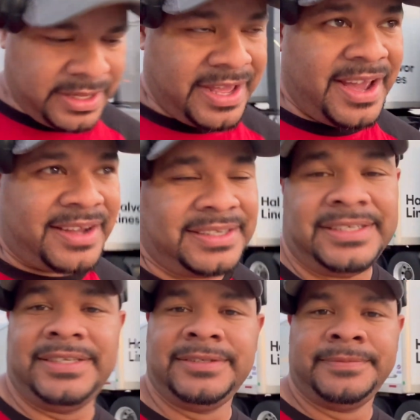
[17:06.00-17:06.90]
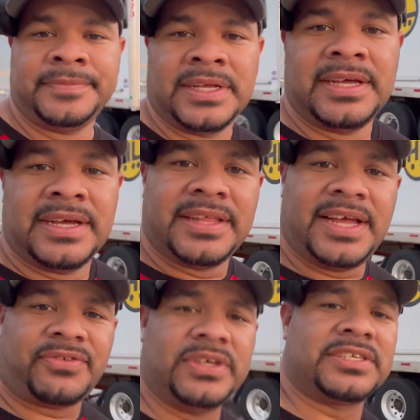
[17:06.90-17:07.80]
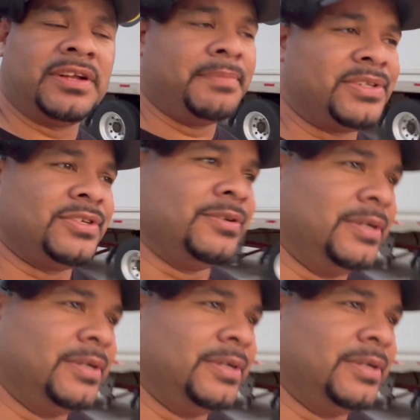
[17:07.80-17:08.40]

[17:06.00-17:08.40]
yeah, that's reason number two.